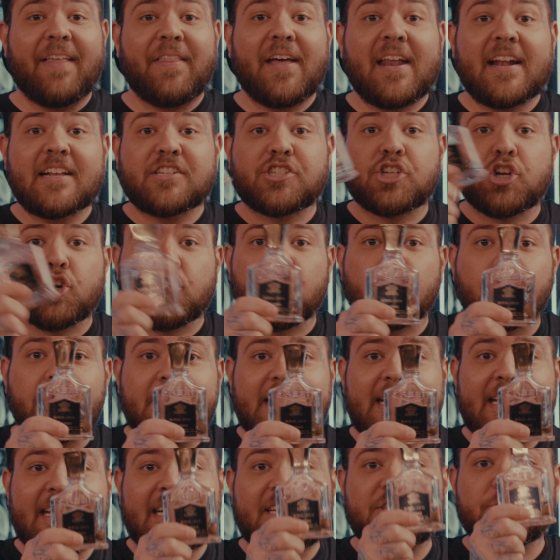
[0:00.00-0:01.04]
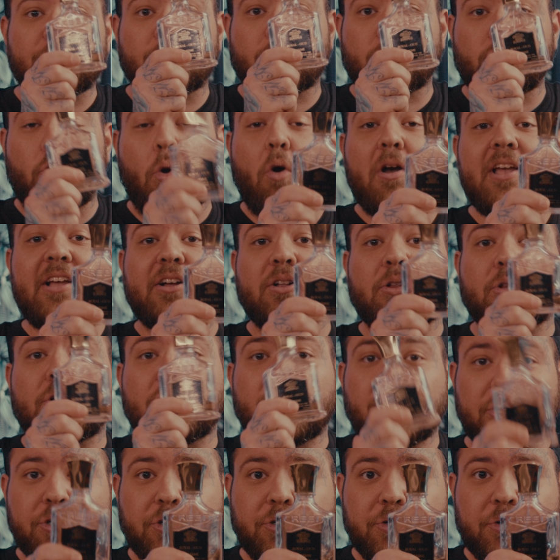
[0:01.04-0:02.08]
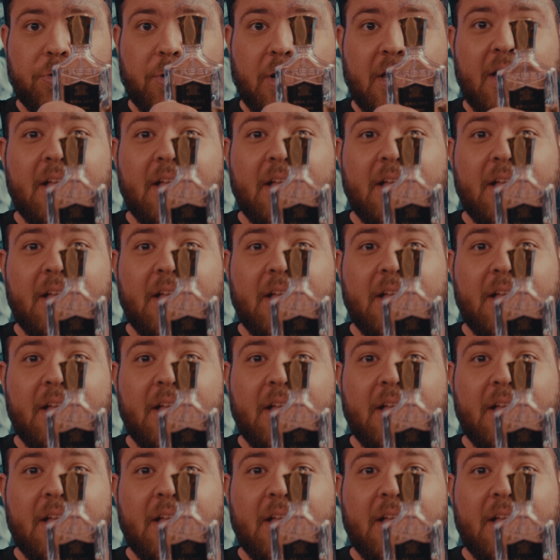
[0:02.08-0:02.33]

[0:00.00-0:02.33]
that is Creed's Royal Oud.